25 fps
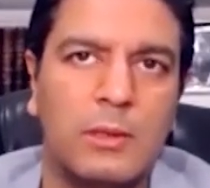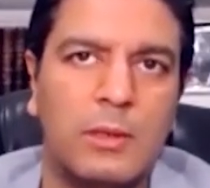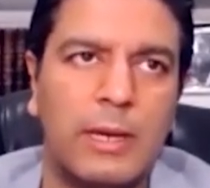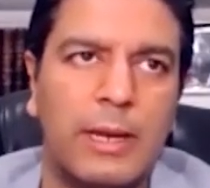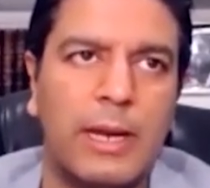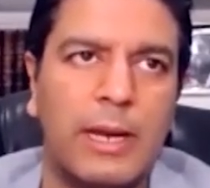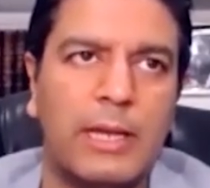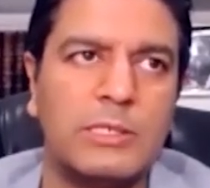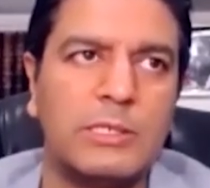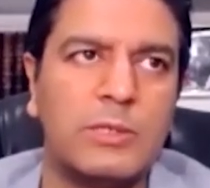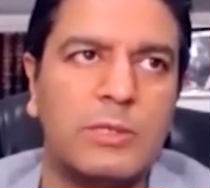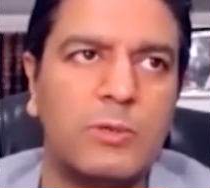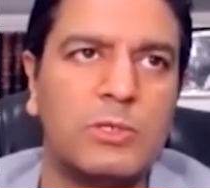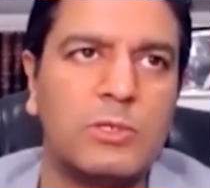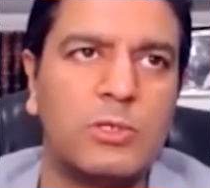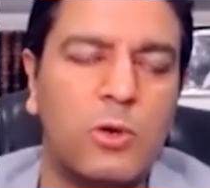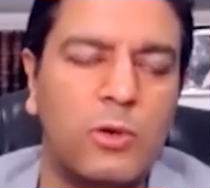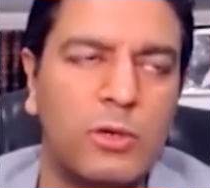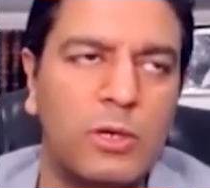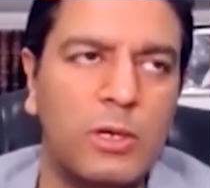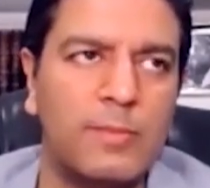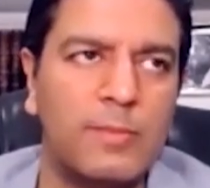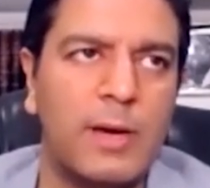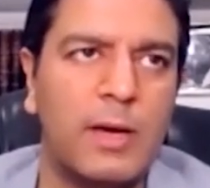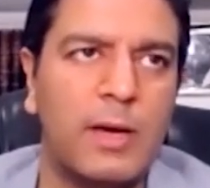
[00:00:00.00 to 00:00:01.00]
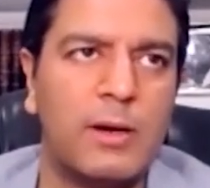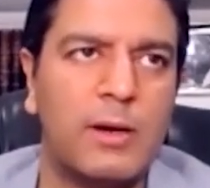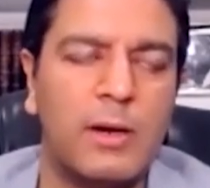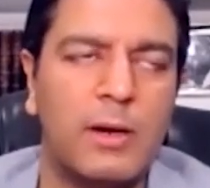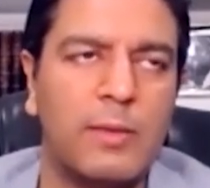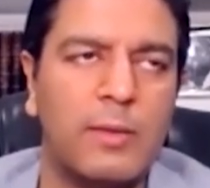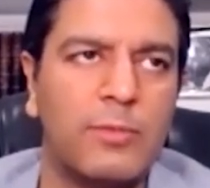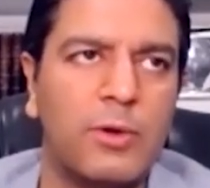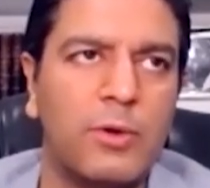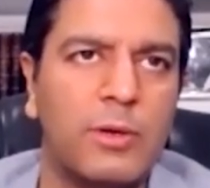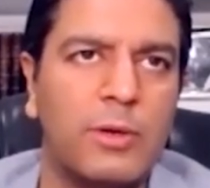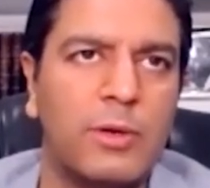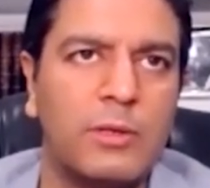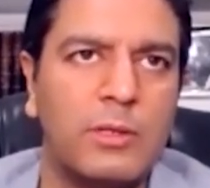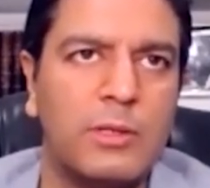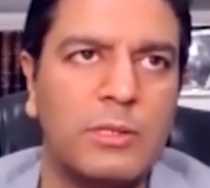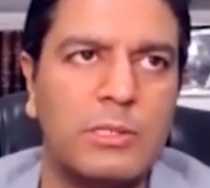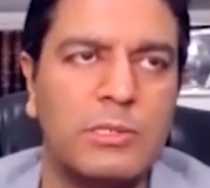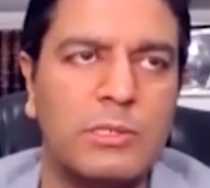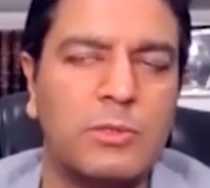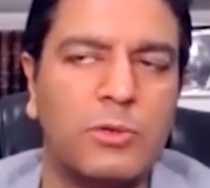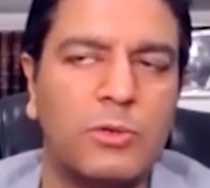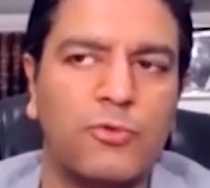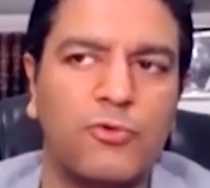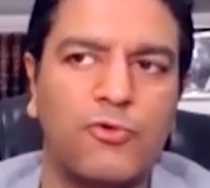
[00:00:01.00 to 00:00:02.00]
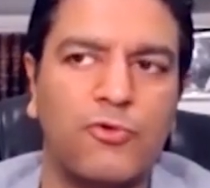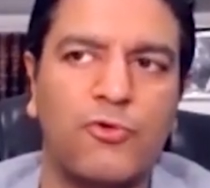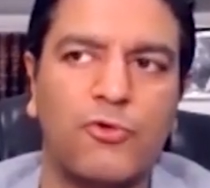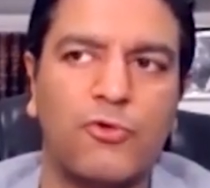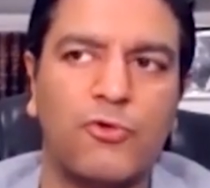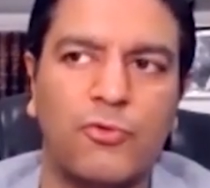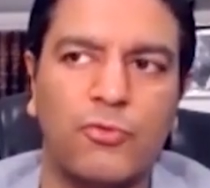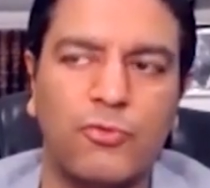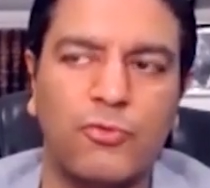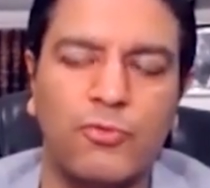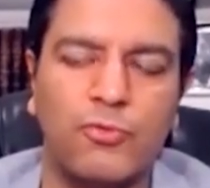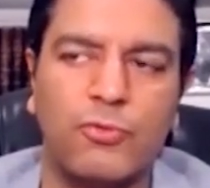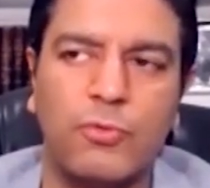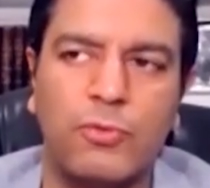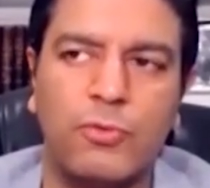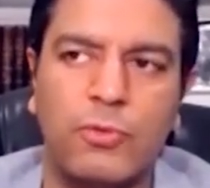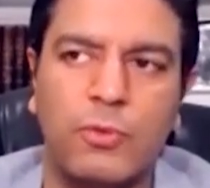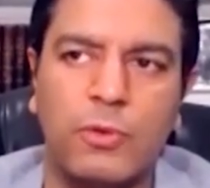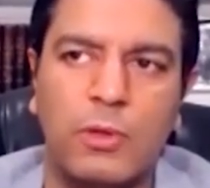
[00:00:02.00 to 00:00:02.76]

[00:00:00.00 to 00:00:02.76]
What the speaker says: And as you were talking about it, I'm going, this is so true.